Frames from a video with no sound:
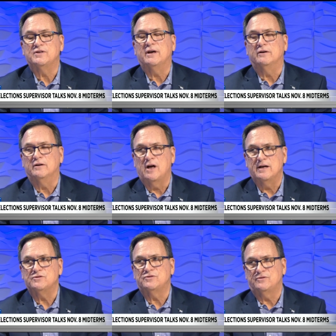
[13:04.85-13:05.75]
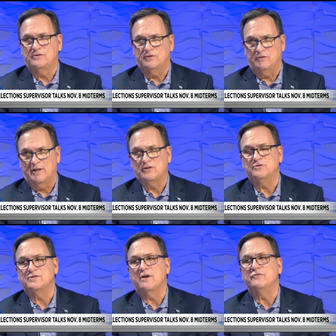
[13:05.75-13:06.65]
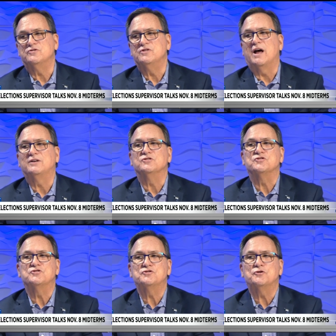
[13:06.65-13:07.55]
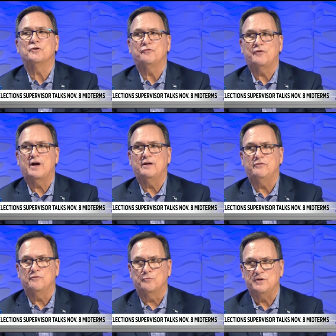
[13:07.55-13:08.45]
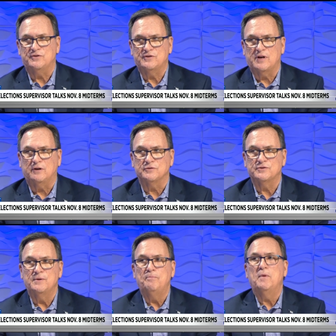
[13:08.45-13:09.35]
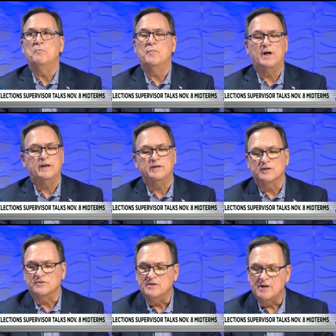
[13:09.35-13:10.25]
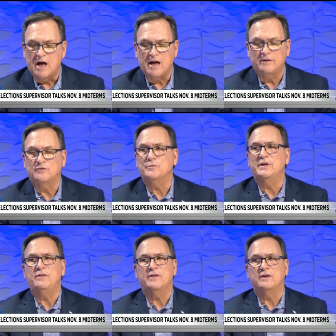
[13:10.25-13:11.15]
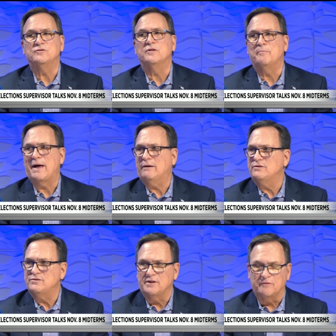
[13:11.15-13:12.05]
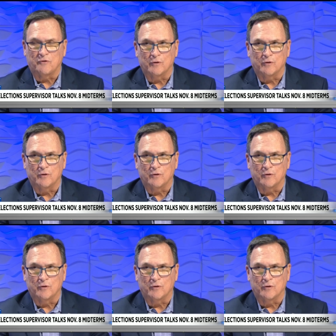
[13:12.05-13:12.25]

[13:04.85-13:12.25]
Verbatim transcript: telling us, the elections office, not to certify mm. the results but it does not do anything to the ballots that have mm-hmm.